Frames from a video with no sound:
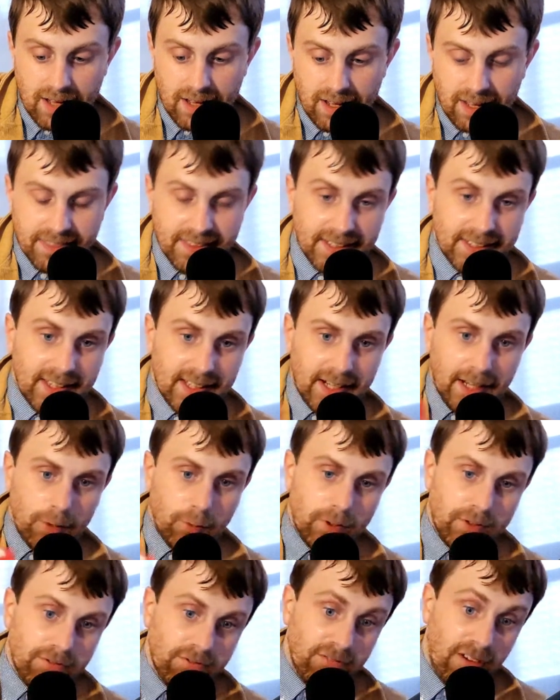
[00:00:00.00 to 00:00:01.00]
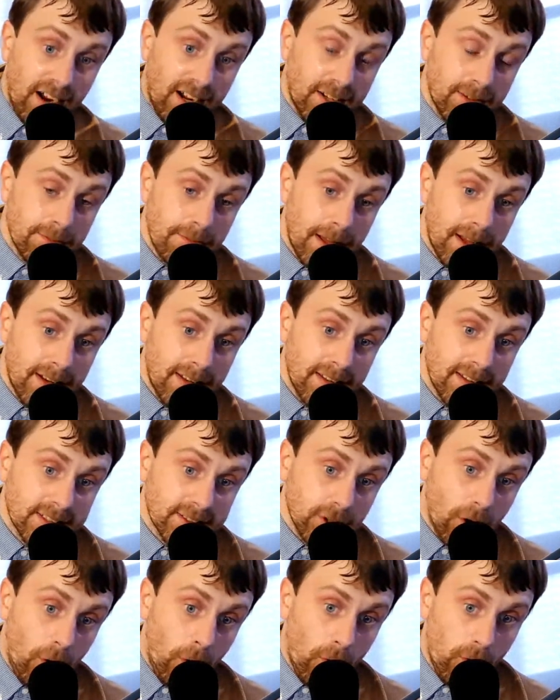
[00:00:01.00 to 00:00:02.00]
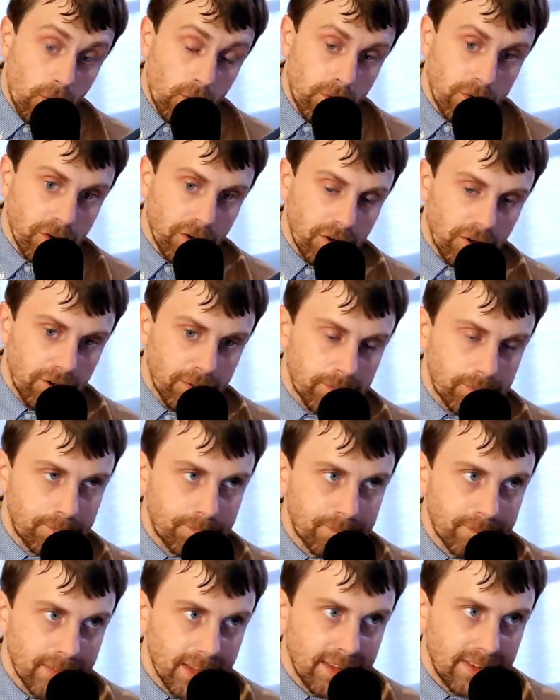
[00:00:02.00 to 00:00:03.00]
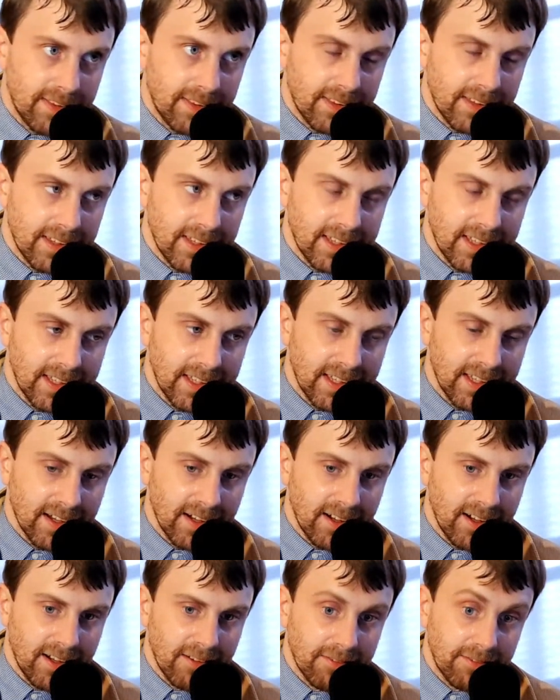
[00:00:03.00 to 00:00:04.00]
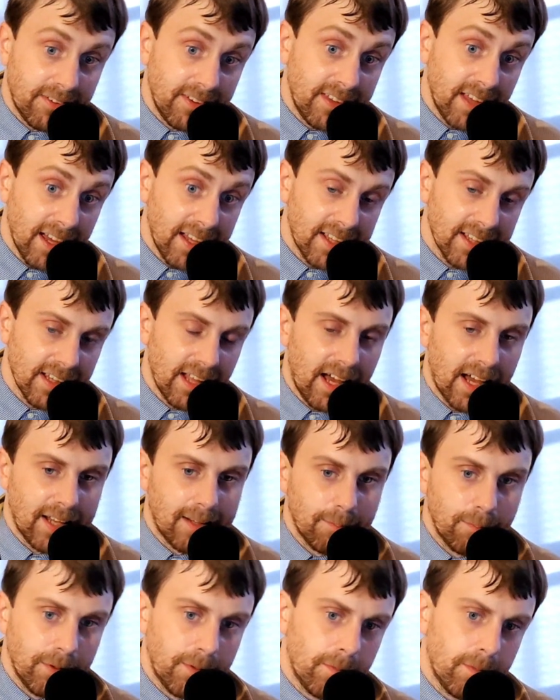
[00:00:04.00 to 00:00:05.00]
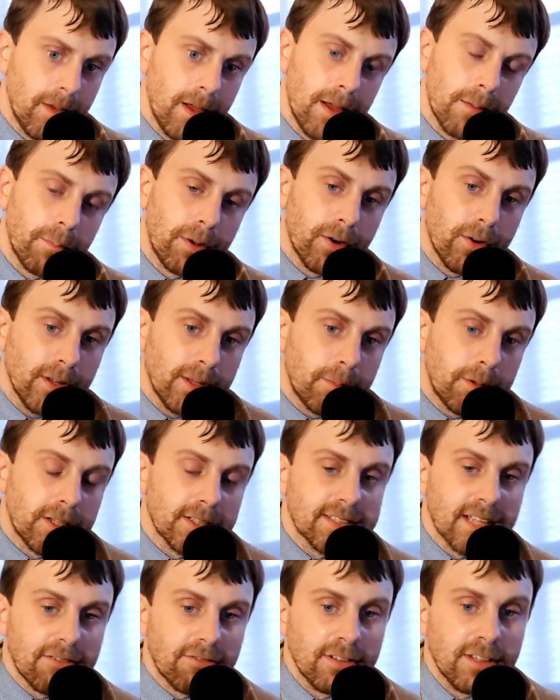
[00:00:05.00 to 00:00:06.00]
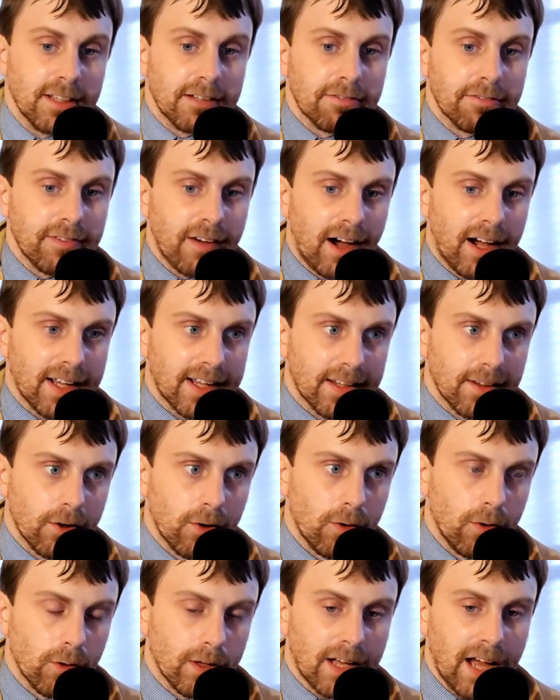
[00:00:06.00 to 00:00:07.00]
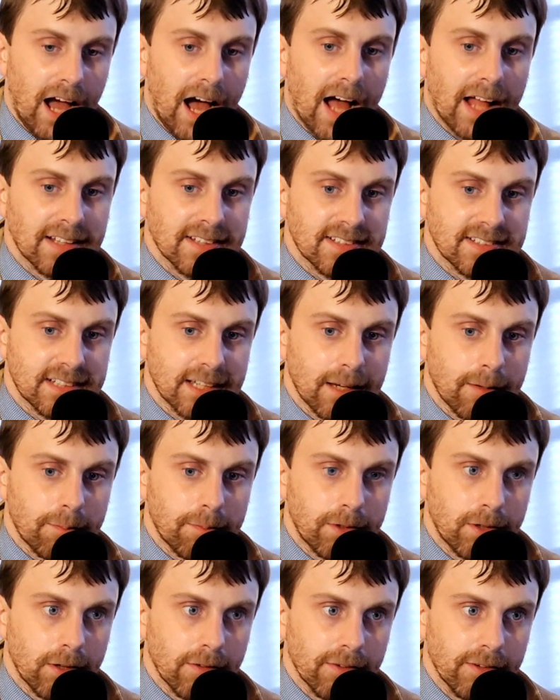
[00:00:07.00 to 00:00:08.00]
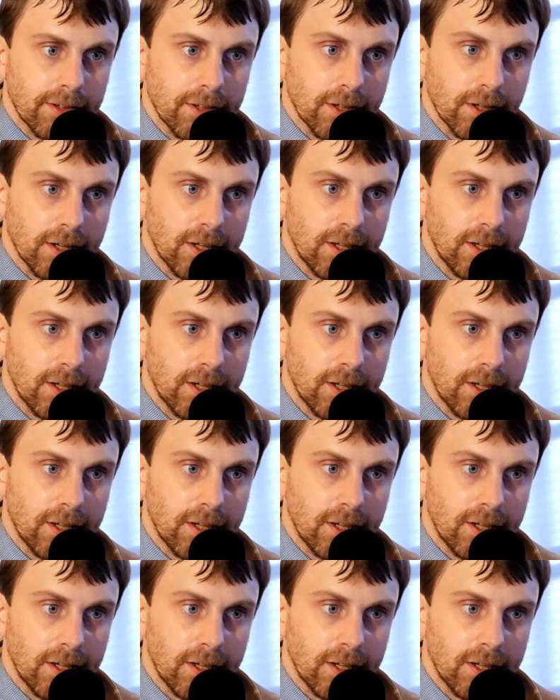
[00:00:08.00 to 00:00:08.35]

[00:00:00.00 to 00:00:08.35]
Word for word: I think that I would recommend this over the uh, V8 line, but but only because I really find the whole concept of the